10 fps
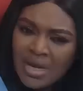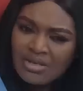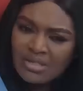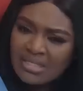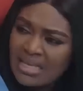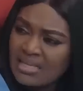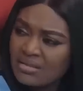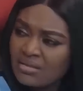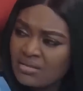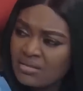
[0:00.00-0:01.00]
What are you
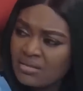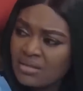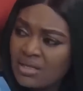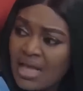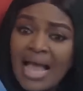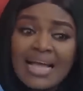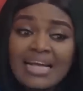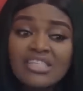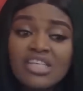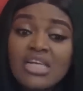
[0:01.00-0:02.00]
saying?
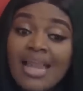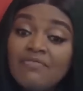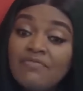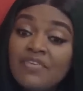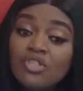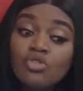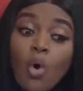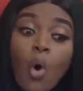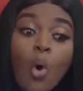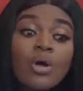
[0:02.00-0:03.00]
Kachi lavished
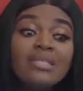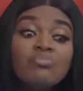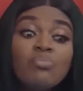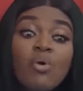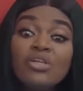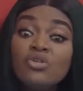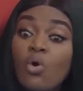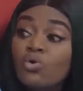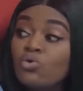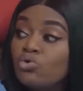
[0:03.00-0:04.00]
all his money
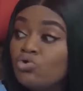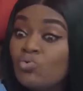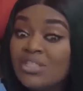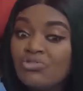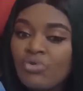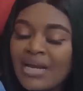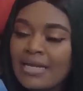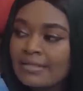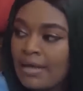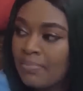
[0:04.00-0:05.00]
on Uju with
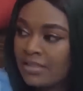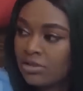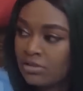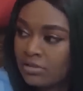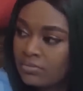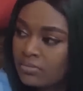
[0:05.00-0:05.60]
reckless abandon.